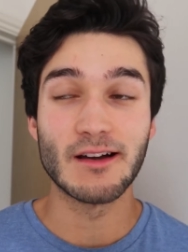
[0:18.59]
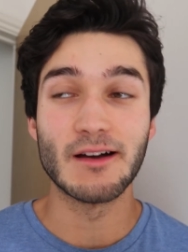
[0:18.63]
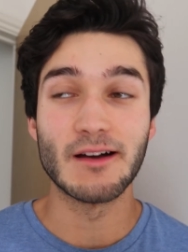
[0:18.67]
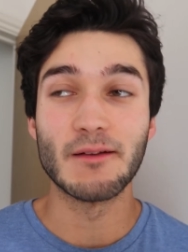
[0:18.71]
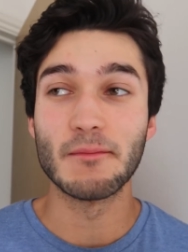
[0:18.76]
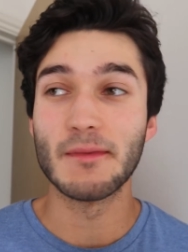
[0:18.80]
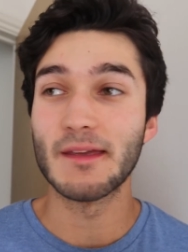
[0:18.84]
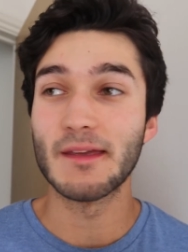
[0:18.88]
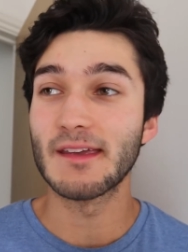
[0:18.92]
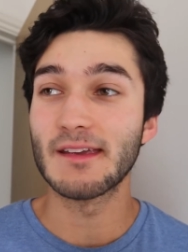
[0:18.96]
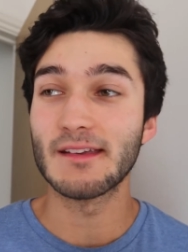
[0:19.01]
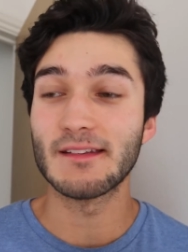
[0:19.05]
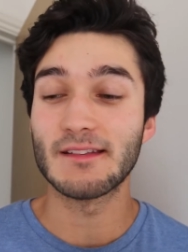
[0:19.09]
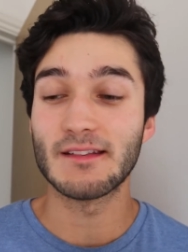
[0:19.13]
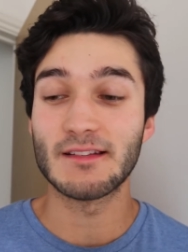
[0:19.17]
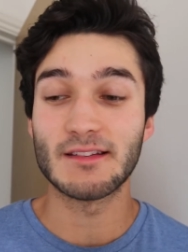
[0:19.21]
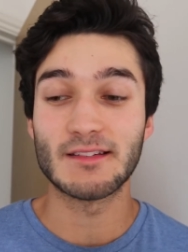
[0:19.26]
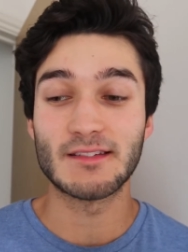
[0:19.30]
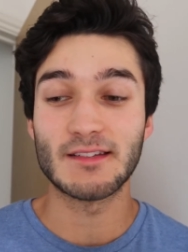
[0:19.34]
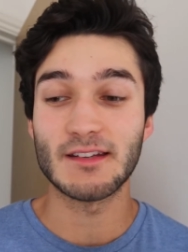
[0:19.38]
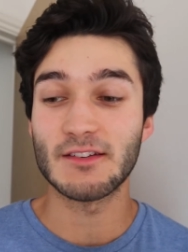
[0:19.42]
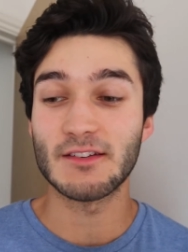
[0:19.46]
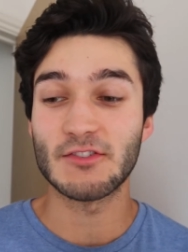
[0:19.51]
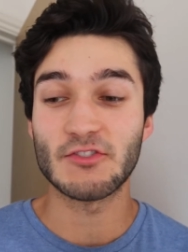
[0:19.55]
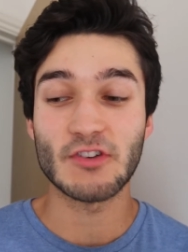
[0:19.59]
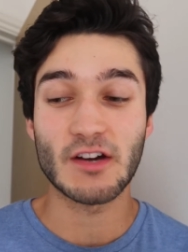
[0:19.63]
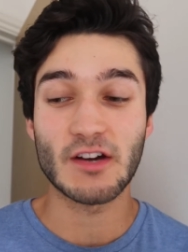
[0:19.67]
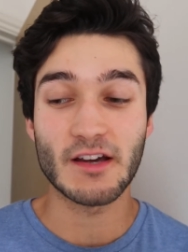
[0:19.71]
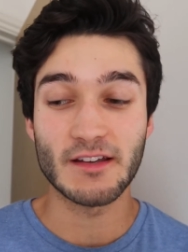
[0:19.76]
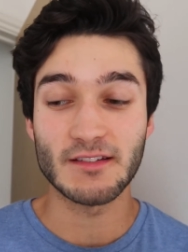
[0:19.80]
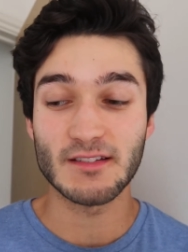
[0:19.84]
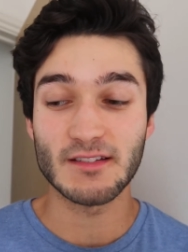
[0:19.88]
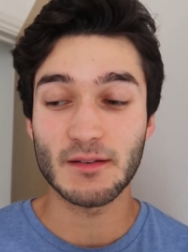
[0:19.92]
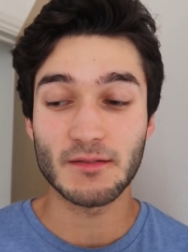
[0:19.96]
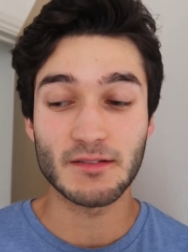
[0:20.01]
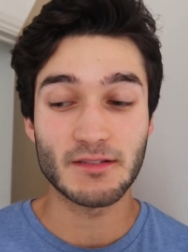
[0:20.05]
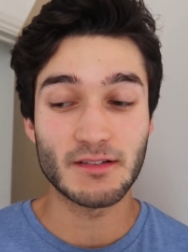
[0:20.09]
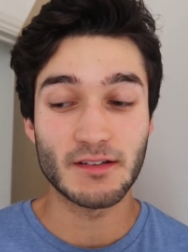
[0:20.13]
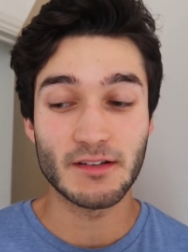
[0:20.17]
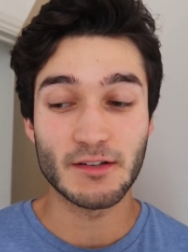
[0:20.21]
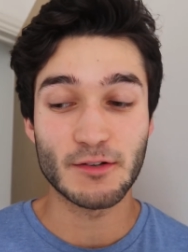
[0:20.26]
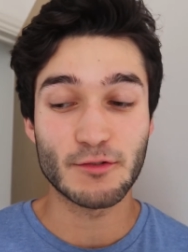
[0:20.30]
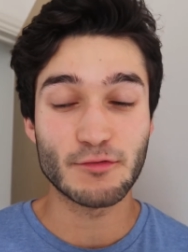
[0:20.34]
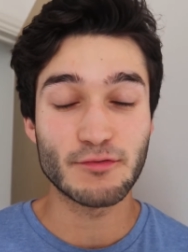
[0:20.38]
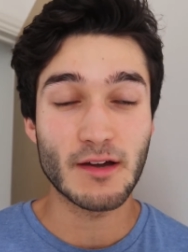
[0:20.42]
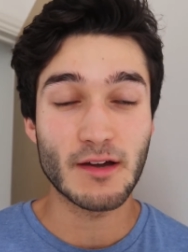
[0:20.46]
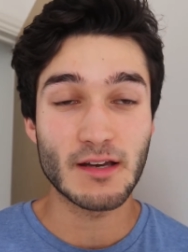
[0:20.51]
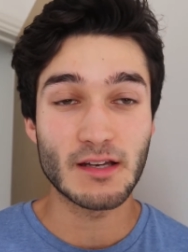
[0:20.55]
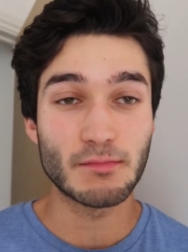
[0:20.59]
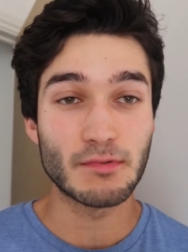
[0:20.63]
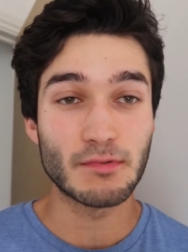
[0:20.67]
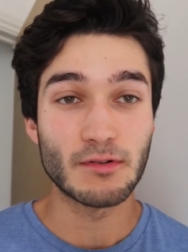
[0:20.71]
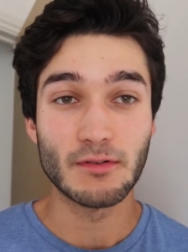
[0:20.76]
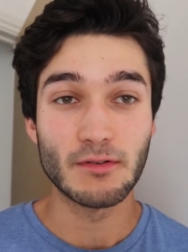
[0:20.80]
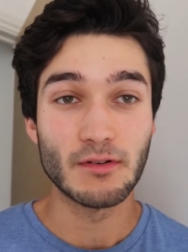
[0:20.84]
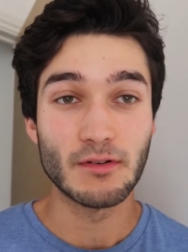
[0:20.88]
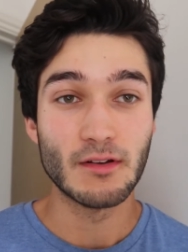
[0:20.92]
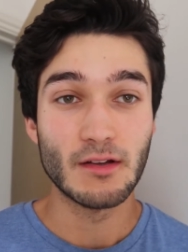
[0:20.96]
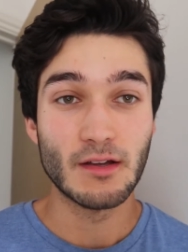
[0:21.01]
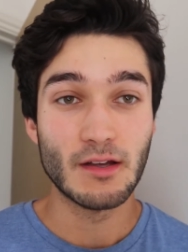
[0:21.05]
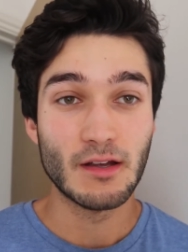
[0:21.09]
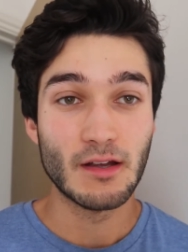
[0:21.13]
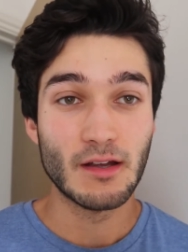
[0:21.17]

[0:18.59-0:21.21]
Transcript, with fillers: Um, it, CGI is absolutely incredible.